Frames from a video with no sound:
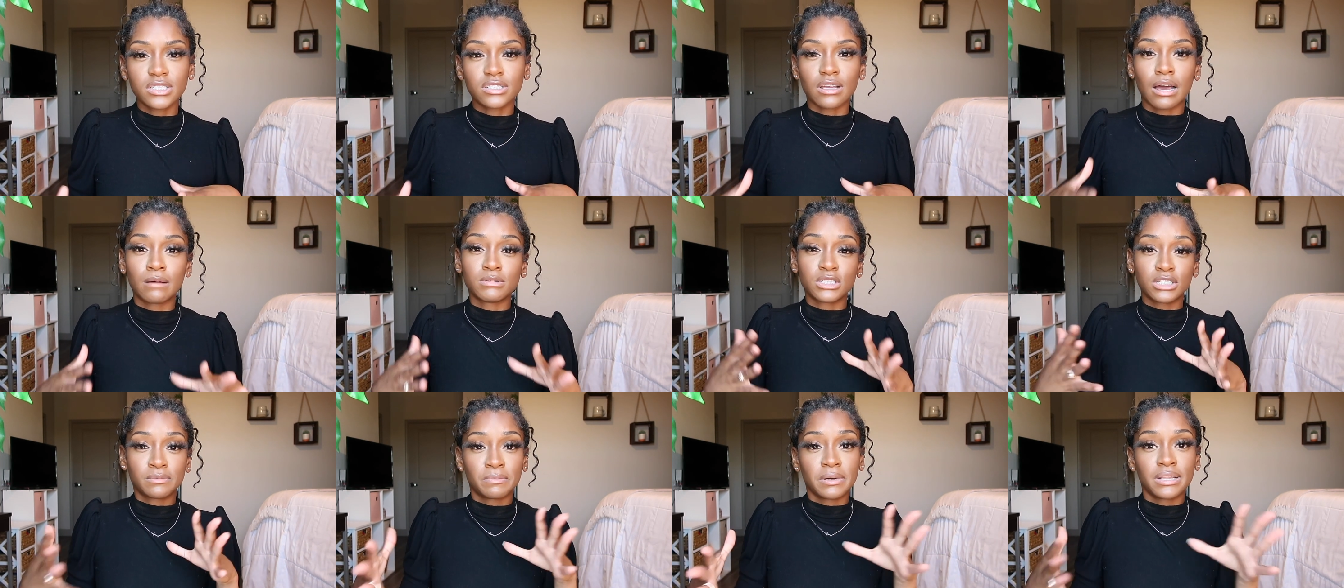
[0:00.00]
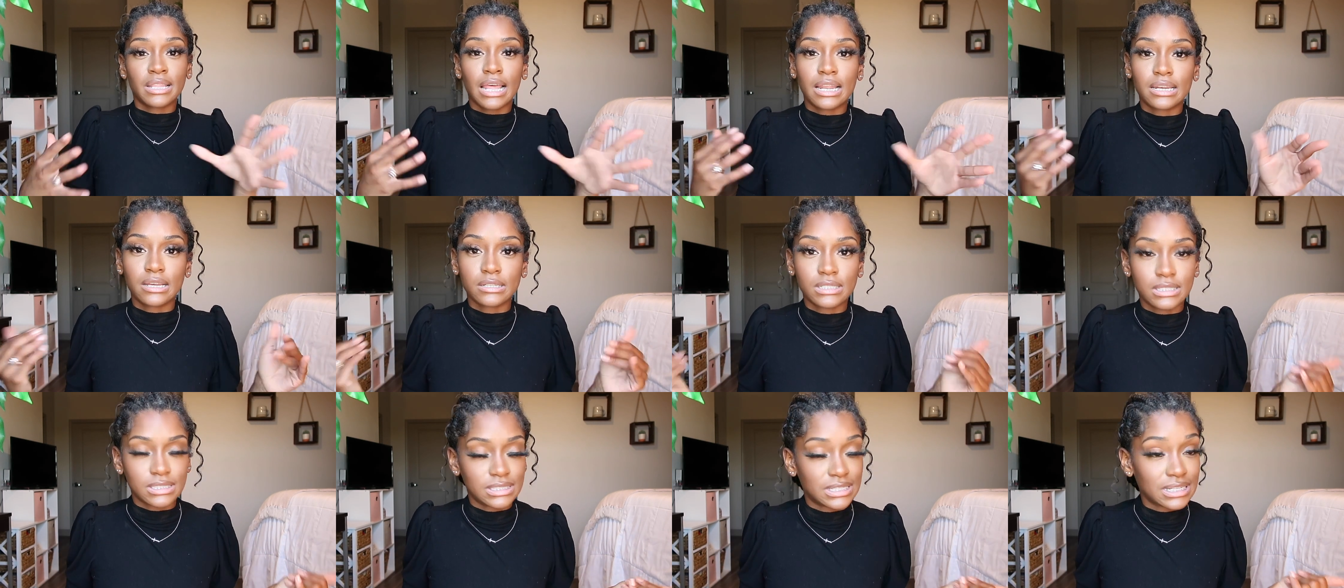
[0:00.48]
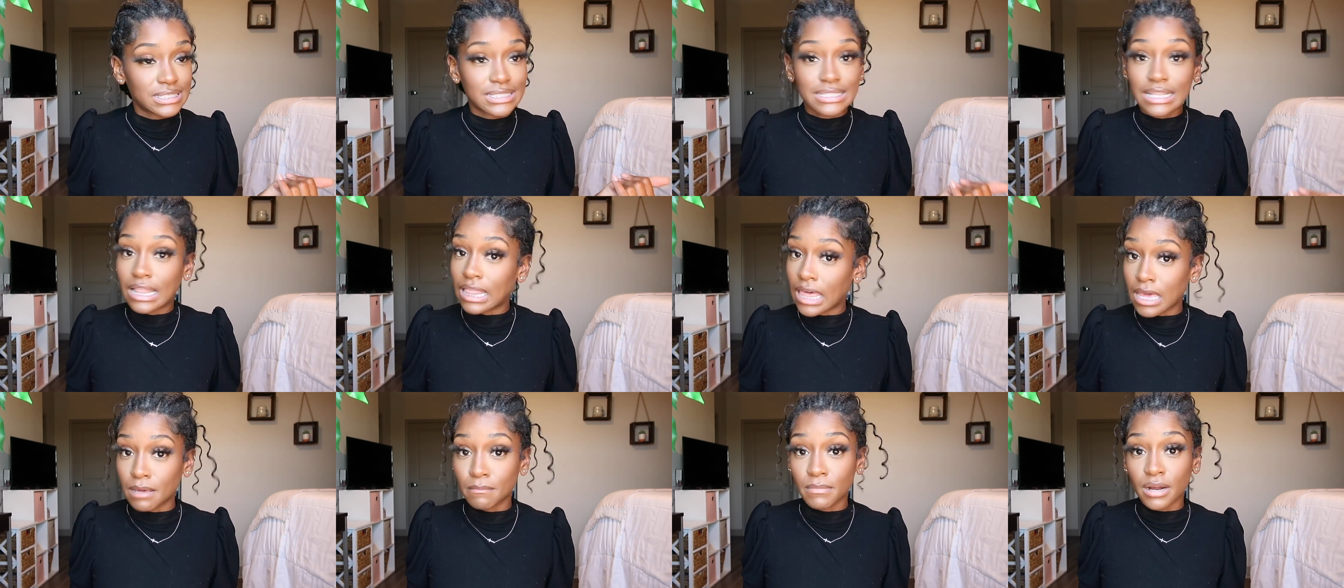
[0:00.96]
so I'm just putting that
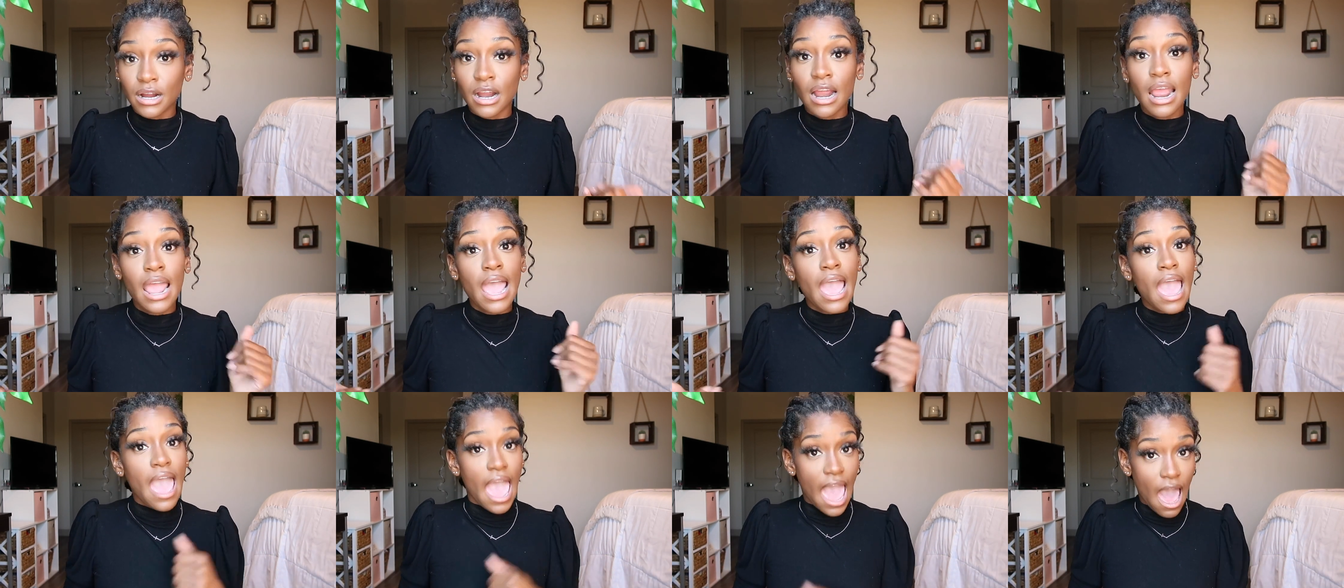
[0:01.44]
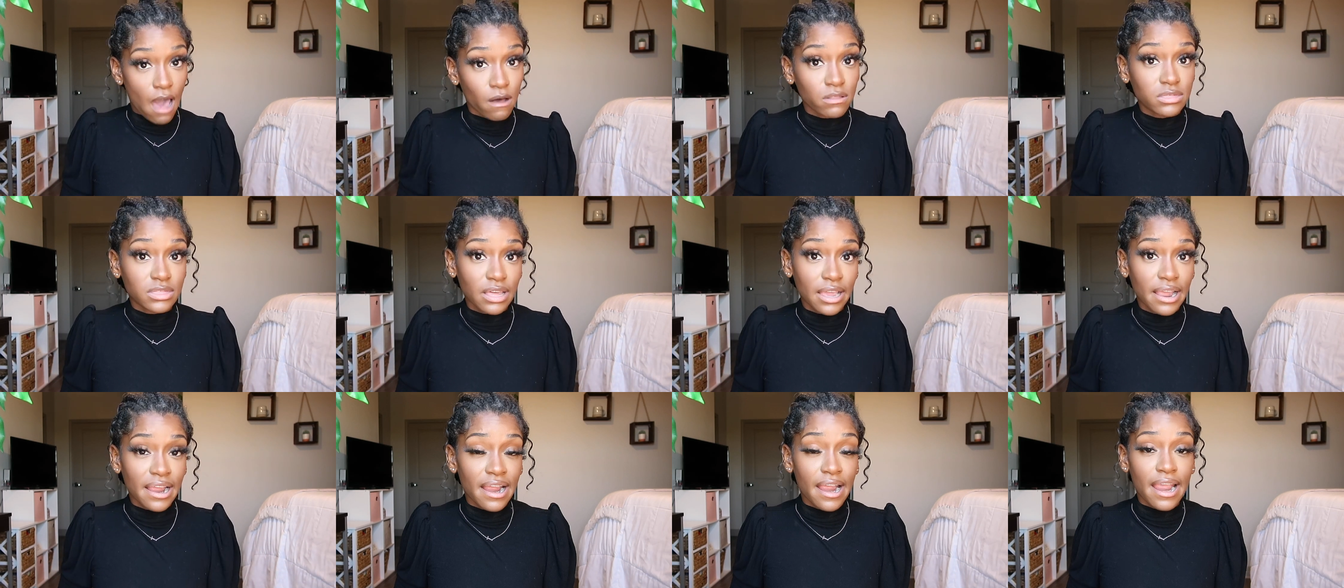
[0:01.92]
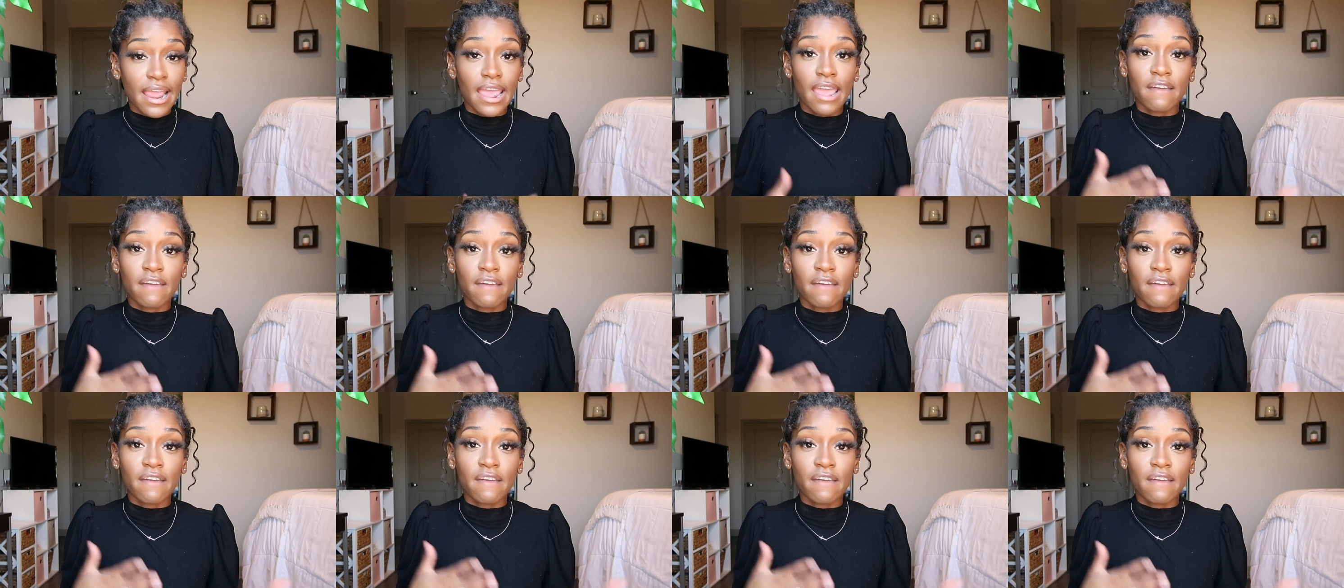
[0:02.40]
disclaimer out there.